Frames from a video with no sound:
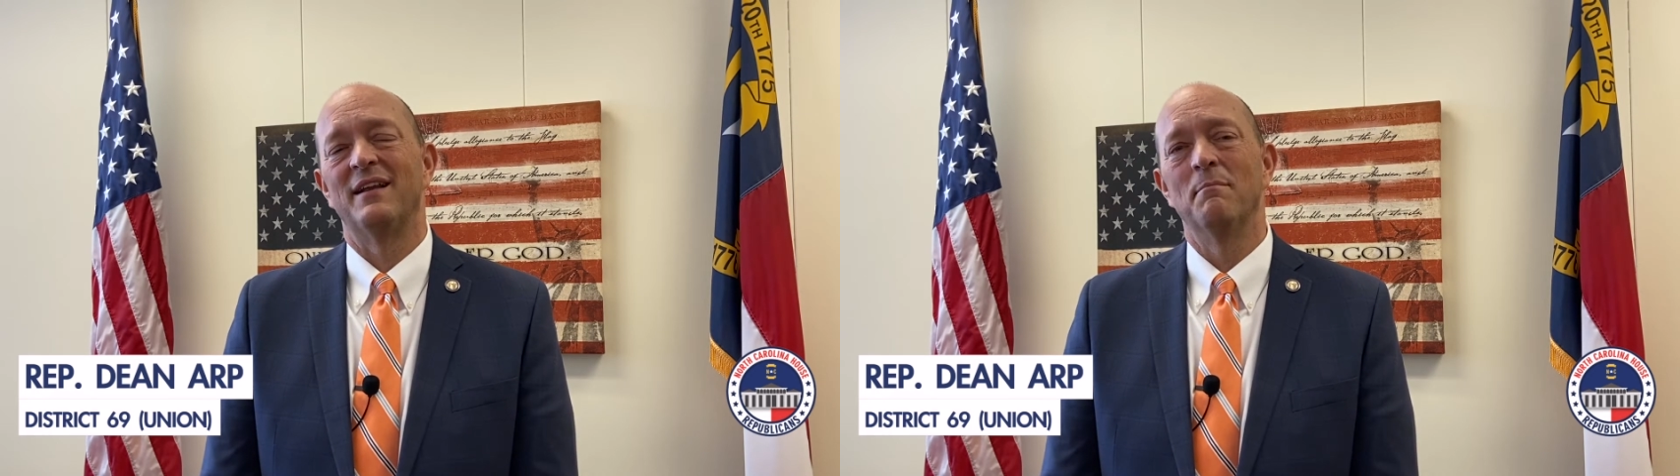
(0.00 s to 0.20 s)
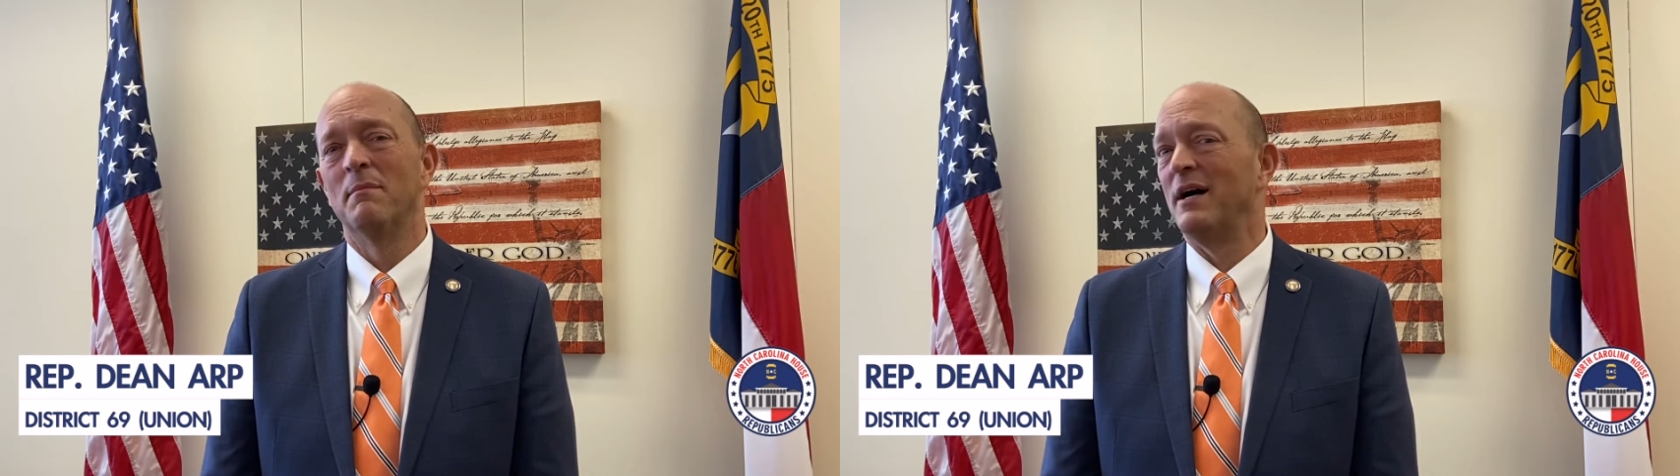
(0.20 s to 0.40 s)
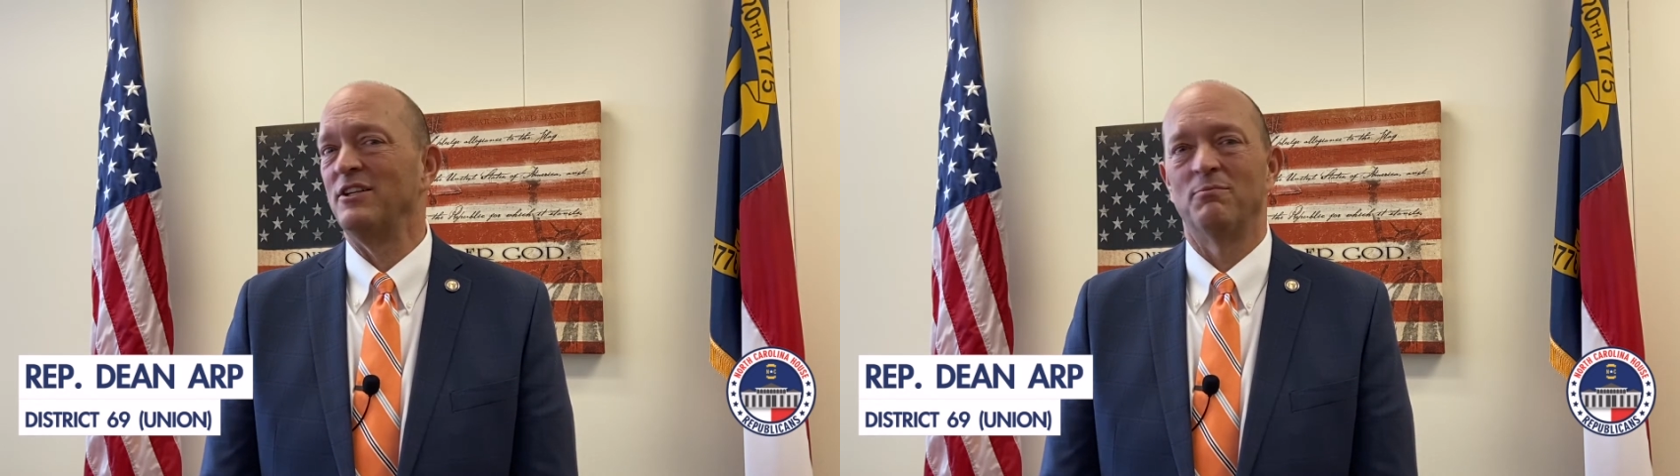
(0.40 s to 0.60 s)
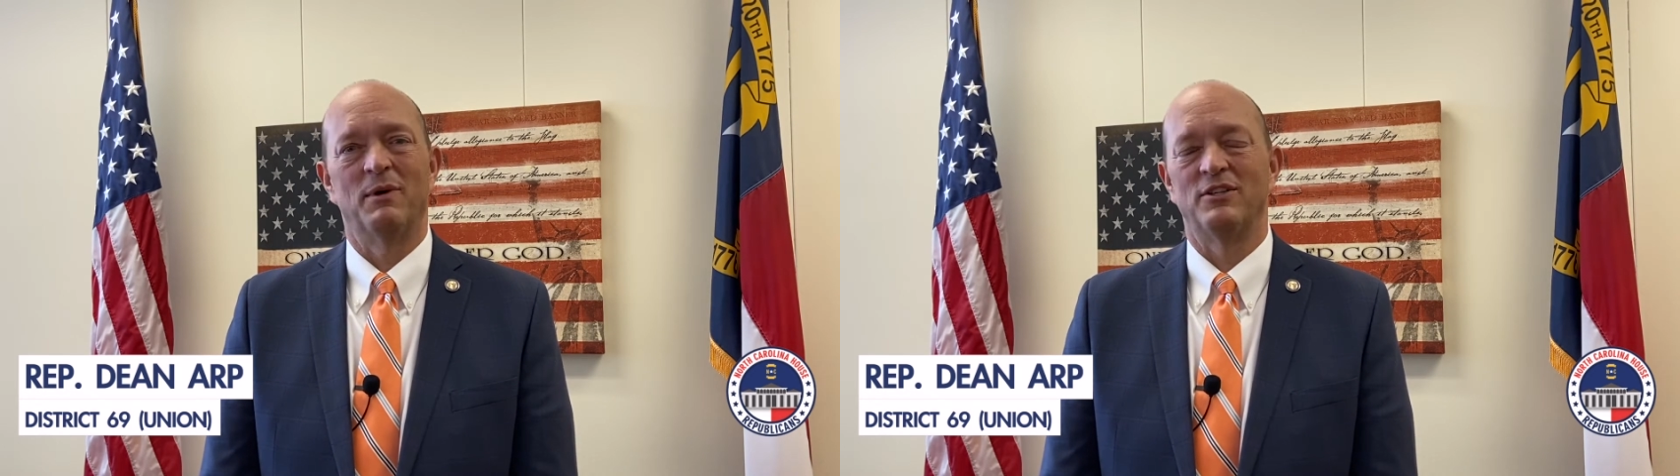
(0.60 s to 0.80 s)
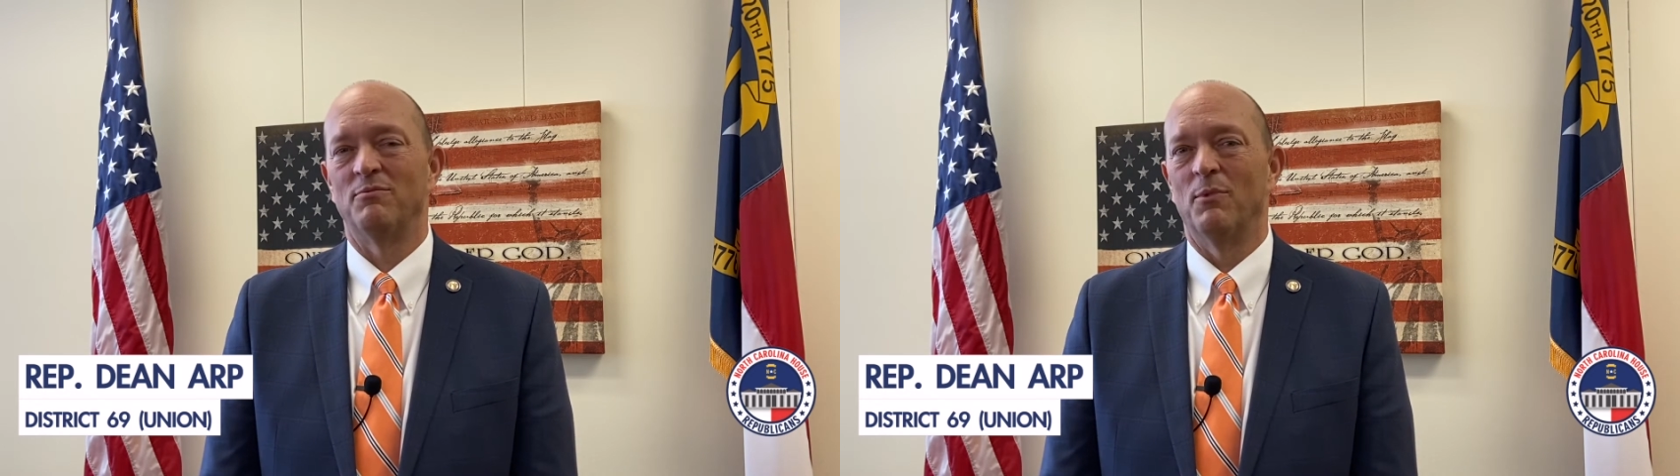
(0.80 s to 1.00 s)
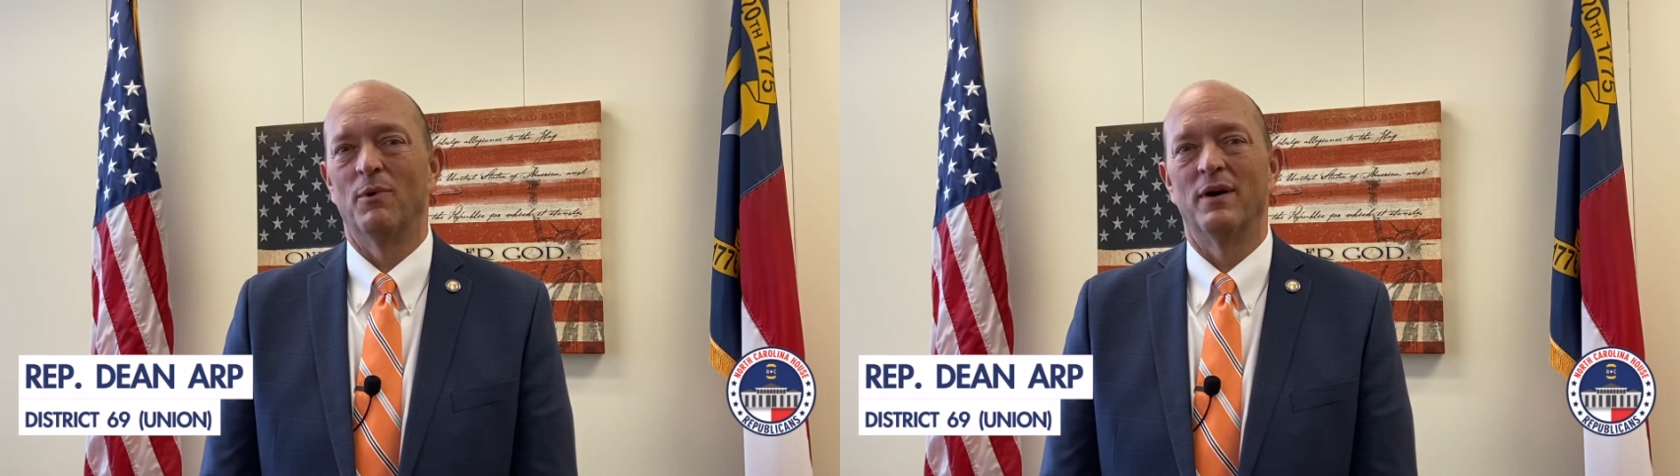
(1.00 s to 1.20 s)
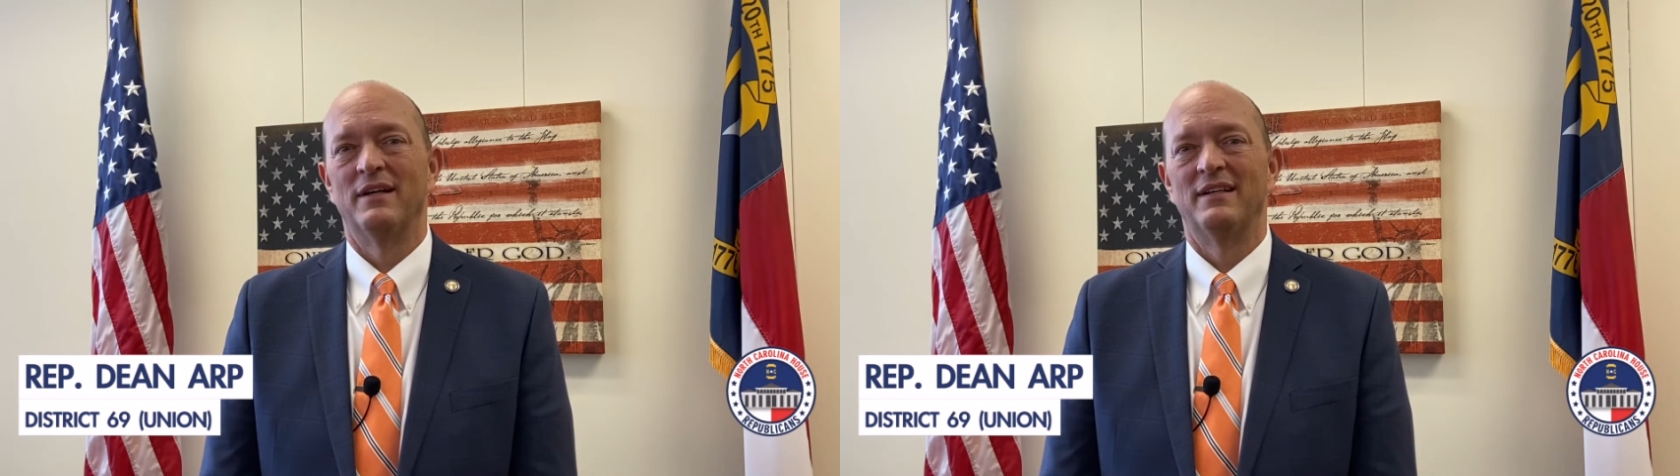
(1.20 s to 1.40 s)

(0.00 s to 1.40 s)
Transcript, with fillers: and much, much more.